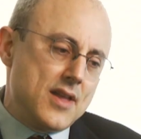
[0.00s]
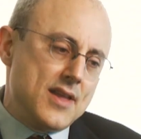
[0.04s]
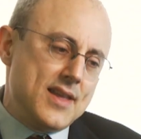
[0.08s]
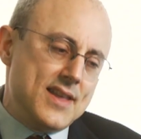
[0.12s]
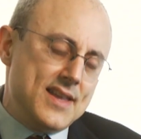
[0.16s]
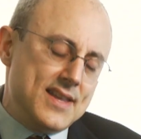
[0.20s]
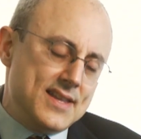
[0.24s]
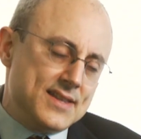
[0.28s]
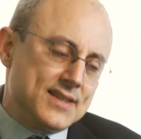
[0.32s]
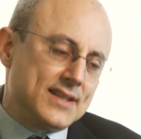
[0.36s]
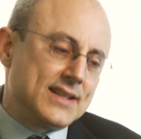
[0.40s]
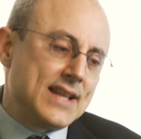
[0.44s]

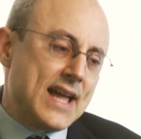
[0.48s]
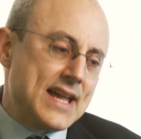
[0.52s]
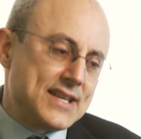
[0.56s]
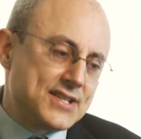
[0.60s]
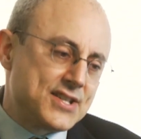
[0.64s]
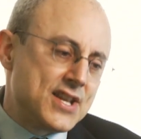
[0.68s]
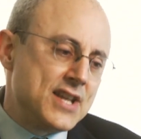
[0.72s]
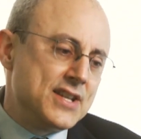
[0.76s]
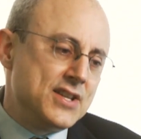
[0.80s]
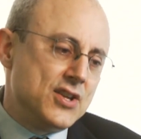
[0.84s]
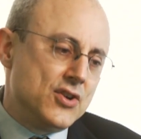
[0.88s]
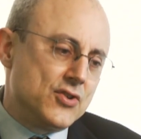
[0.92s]
In the last
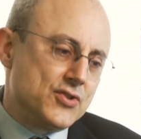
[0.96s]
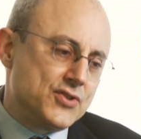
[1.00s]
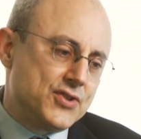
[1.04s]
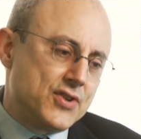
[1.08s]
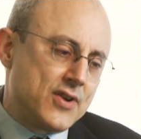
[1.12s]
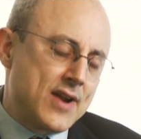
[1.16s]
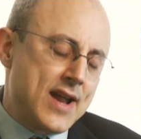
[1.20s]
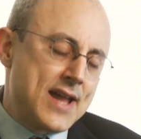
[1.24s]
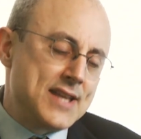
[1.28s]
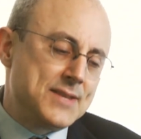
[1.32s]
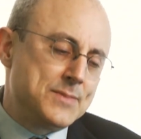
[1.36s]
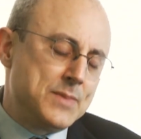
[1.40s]
10 years, there
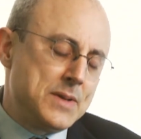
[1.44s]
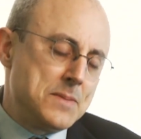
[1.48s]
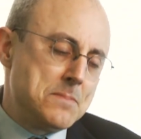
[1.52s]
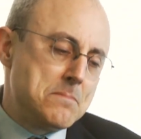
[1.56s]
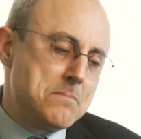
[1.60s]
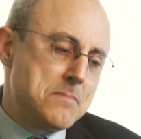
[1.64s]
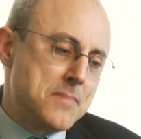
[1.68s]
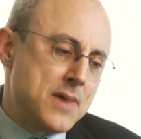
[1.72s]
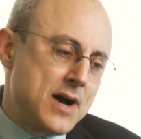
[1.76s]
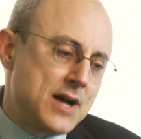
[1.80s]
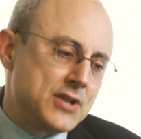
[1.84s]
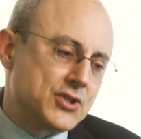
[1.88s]
has
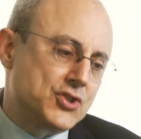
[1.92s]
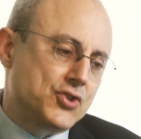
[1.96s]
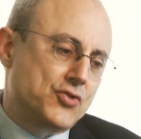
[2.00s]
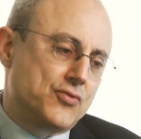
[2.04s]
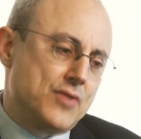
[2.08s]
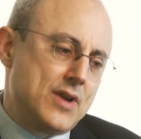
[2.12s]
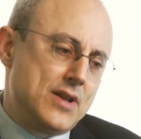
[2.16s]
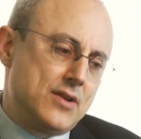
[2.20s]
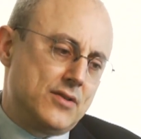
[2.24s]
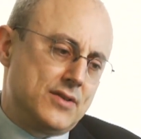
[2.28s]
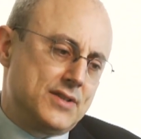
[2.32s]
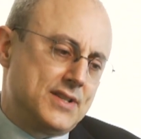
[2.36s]
been much
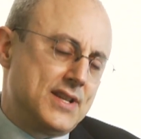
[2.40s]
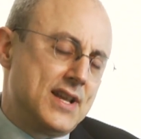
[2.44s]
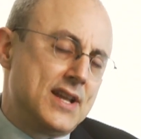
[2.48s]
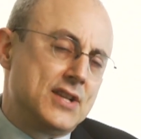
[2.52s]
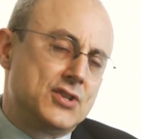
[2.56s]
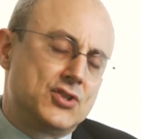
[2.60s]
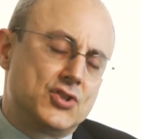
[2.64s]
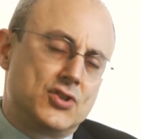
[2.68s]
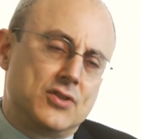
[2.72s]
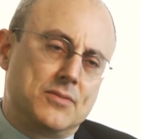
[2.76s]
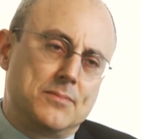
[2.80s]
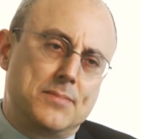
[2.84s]
greater
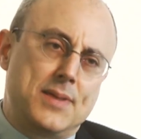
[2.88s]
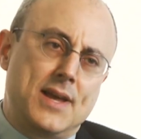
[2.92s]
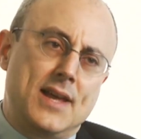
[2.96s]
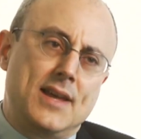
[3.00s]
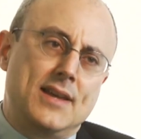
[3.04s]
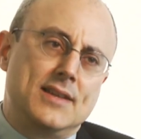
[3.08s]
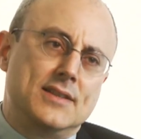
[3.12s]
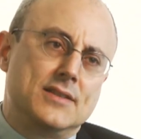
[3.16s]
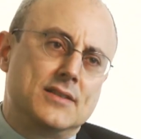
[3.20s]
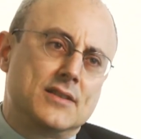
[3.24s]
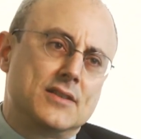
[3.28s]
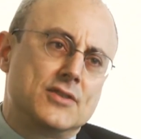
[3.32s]
attention
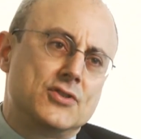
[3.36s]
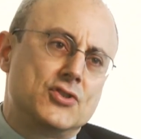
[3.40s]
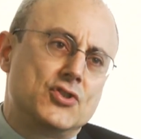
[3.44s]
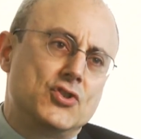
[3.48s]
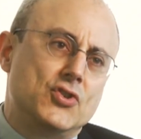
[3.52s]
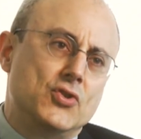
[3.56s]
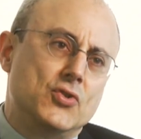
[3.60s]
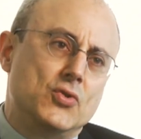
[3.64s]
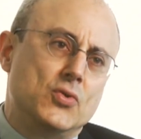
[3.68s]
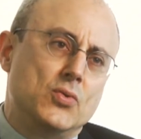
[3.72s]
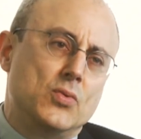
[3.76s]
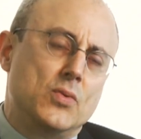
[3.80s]
paid
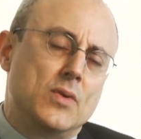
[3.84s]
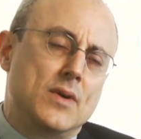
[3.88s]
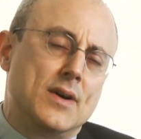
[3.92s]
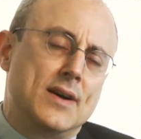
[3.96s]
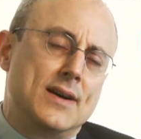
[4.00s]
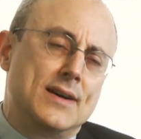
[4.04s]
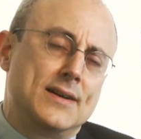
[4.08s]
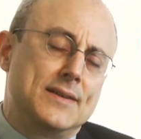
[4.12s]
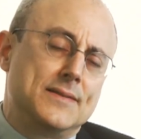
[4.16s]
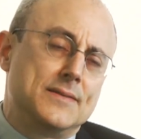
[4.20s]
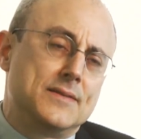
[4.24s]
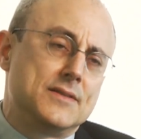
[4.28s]
to,
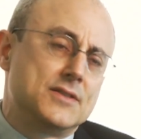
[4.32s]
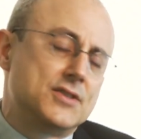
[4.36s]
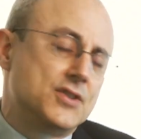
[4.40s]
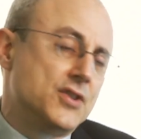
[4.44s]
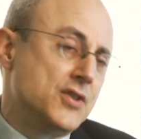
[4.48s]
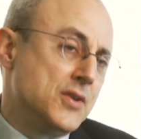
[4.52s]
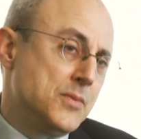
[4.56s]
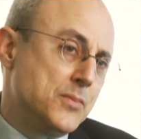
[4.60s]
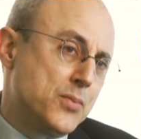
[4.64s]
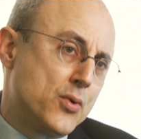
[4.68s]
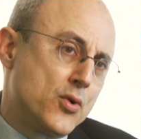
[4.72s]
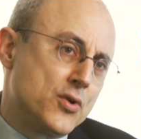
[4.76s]
uh, to the
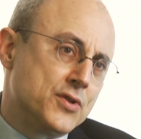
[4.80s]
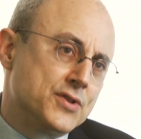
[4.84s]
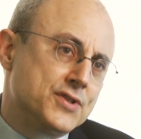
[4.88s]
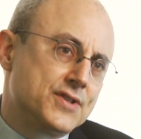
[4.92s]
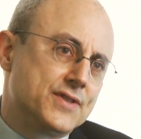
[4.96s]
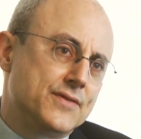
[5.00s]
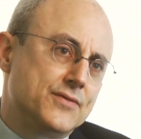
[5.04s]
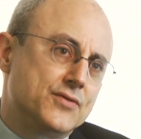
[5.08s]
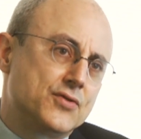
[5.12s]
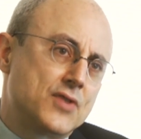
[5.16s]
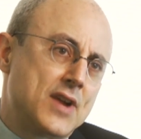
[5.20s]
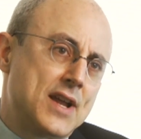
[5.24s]
importance
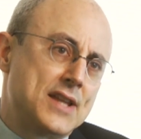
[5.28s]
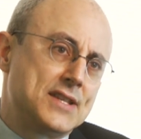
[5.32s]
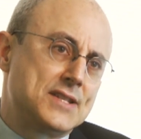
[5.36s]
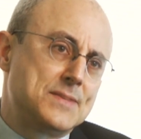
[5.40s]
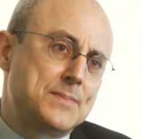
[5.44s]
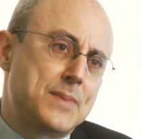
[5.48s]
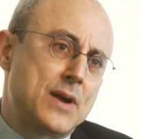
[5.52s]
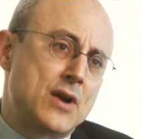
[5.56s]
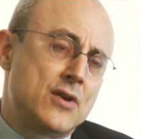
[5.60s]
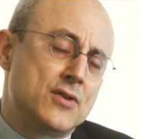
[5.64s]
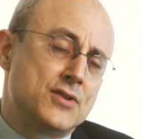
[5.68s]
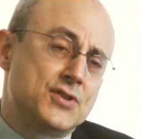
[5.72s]
of
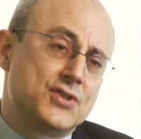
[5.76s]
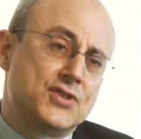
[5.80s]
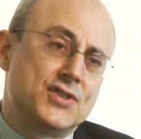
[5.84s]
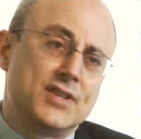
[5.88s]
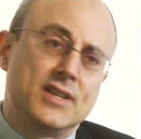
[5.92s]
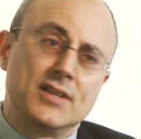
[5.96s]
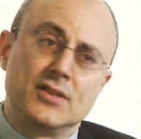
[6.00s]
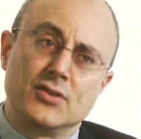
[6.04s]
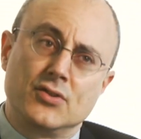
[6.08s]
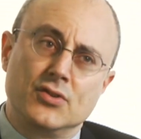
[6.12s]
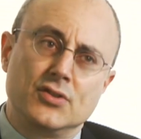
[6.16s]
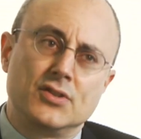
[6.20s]
transparency
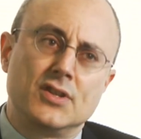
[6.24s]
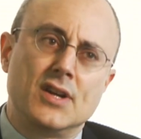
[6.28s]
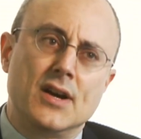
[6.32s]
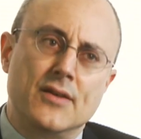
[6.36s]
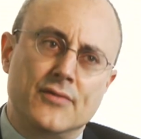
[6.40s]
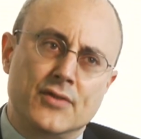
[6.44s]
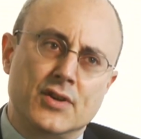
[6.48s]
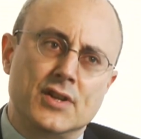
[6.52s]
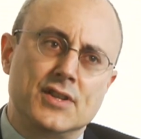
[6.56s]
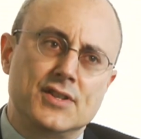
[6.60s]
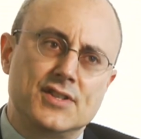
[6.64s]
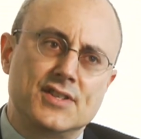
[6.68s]
and good
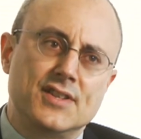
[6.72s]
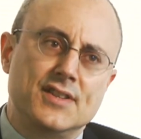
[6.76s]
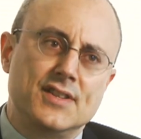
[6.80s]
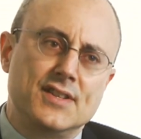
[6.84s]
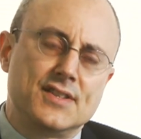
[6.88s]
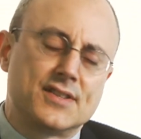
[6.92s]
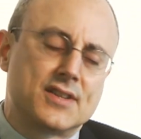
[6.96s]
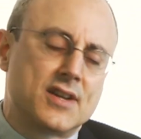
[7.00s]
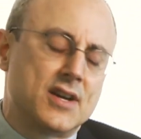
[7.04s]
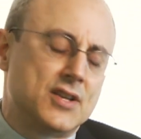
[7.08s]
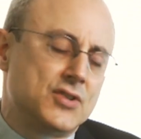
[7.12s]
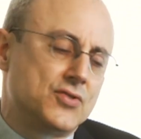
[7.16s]
governance in
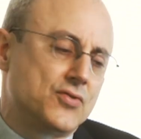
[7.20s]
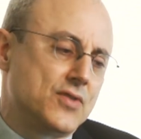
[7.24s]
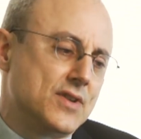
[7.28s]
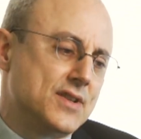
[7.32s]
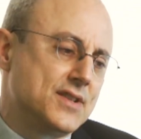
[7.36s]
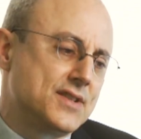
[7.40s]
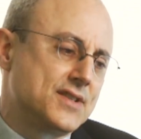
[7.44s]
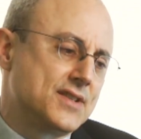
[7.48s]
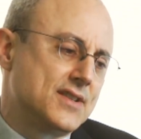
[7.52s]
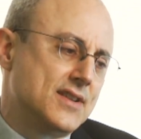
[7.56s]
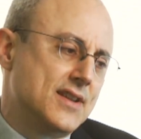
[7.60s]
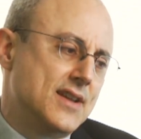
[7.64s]
these
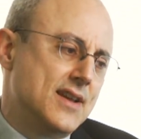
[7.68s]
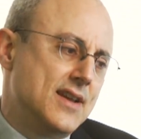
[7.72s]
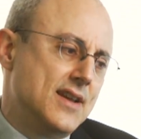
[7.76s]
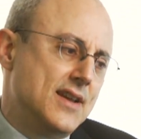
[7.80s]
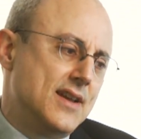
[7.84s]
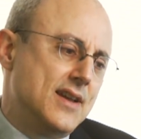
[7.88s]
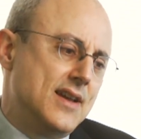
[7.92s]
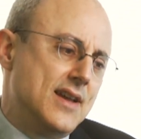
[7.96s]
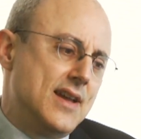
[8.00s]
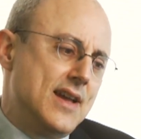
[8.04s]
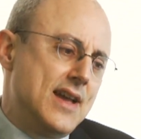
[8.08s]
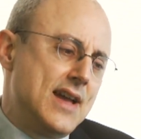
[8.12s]
countries.
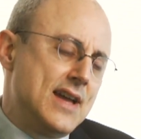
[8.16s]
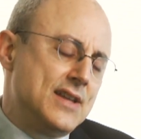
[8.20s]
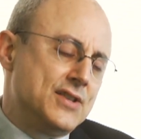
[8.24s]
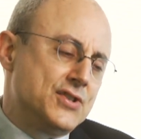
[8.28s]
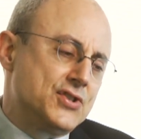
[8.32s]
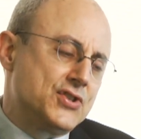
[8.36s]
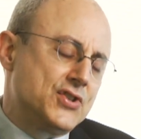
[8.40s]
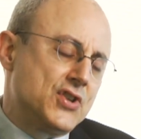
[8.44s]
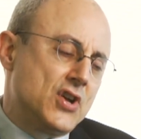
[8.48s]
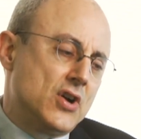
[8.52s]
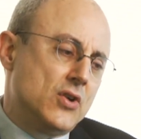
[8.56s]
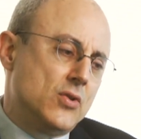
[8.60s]
And
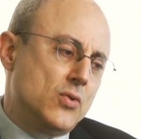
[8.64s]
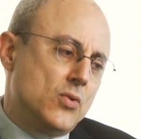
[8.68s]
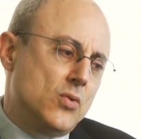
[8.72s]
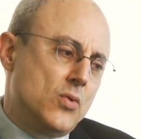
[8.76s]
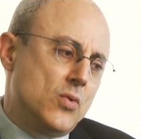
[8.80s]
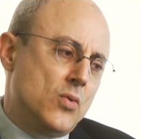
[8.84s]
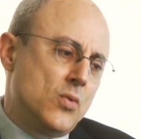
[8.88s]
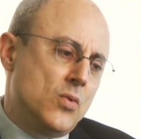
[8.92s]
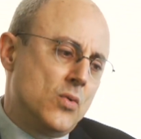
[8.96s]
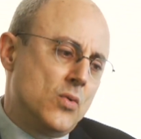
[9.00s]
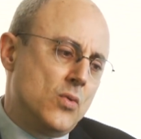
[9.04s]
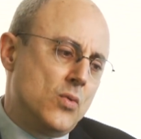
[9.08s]
so,
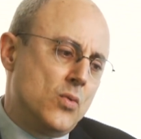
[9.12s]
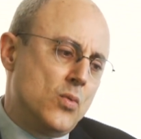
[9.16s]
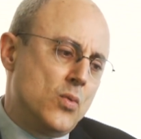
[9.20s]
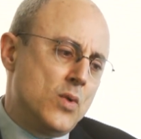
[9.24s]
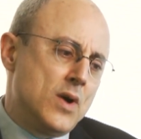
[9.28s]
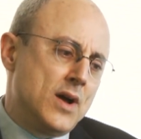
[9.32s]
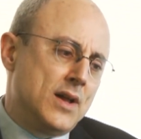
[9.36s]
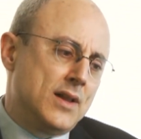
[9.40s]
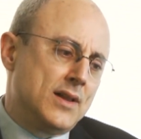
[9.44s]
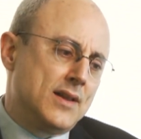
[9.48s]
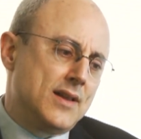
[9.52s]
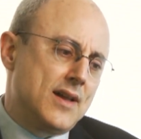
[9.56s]

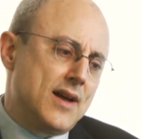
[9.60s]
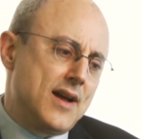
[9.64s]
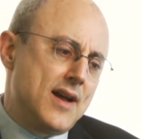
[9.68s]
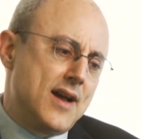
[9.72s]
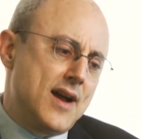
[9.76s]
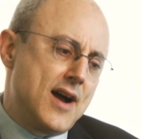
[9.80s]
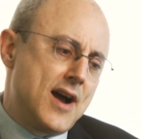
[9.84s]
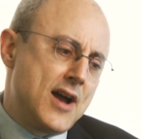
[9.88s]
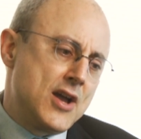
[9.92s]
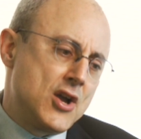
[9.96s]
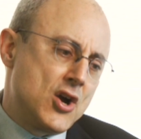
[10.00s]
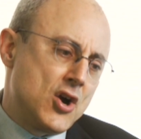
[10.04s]
while
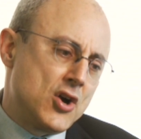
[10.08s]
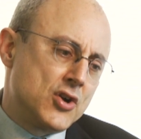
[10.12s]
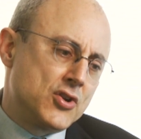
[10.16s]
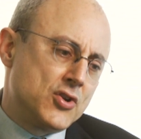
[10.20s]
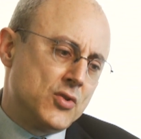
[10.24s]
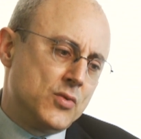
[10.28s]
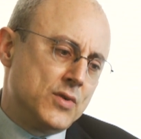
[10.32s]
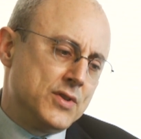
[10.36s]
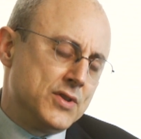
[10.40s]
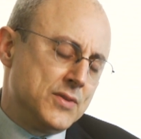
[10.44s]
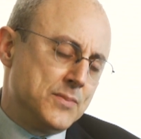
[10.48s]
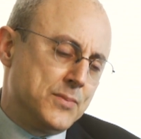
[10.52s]
I
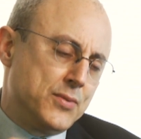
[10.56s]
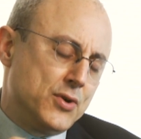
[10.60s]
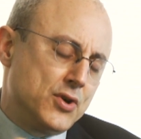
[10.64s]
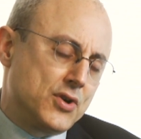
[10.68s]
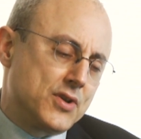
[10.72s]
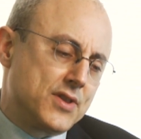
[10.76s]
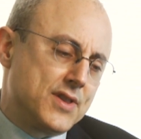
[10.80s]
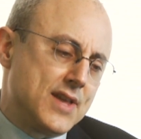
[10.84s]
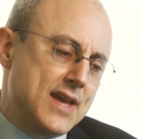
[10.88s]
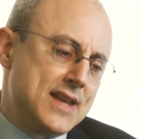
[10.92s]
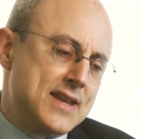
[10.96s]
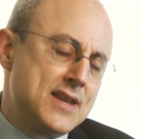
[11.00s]
argue in the
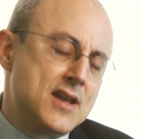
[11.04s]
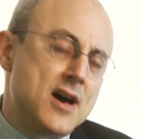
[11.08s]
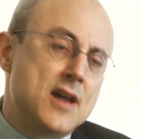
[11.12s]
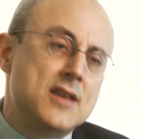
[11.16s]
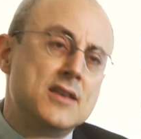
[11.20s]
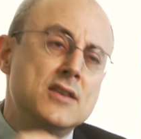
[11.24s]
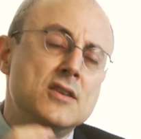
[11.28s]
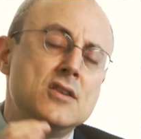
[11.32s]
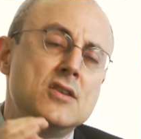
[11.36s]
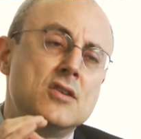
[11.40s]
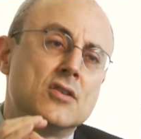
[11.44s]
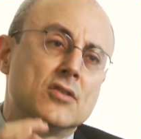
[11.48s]
book that not
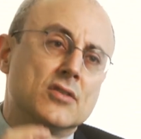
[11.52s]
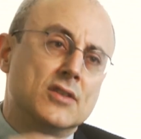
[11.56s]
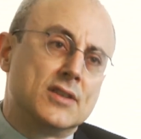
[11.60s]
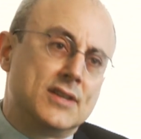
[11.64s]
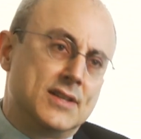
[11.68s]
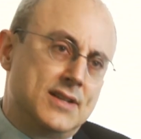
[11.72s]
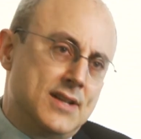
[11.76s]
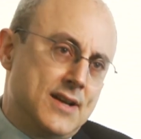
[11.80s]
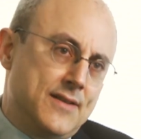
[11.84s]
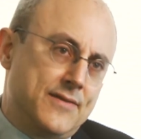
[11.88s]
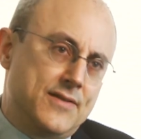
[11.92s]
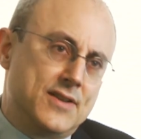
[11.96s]
nearly
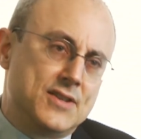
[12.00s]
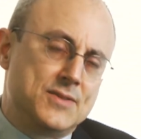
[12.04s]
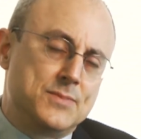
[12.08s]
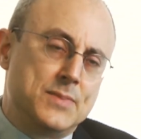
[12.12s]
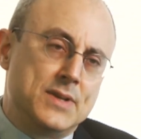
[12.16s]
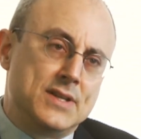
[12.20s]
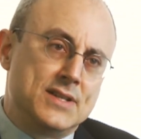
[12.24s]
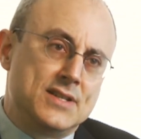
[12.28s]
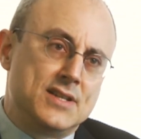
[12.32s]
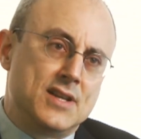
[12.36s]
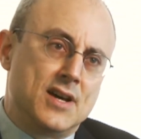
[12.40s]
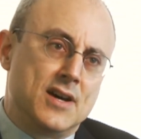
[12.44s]
enough has
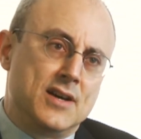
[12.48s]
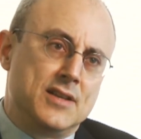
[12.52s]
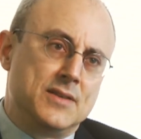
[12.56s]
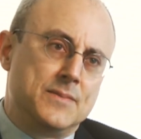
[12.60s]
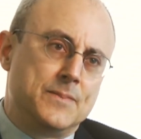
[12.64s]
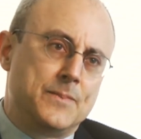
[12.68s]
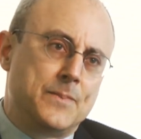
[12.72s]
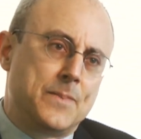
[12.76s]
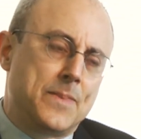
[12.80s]
been done,